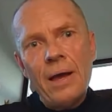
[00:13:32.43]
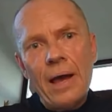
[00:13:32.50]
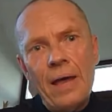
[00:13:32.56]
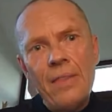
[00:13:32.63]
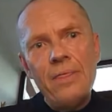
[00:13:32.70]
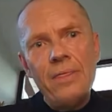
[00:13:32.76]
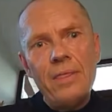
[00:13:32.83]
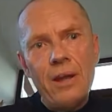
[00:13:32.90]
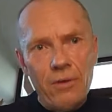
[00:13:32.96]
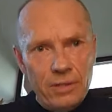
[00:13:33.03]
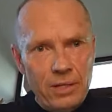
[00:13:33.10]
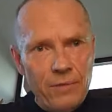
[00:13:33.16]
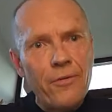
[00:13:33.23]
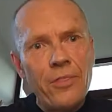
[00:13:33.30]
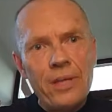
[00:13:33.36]
and there are
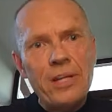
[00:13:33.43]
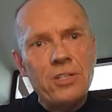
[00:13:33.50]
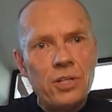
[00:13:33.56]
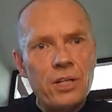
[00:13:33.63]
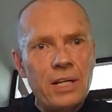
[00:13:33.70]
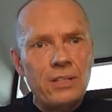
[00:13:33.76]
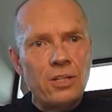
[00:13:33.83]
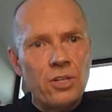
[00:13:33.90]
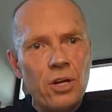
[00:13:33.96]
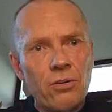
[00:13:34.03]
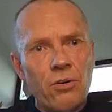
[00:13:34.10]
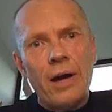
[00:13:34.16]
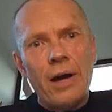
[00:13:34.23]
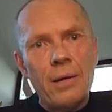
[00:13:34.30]
different things you need to do, right?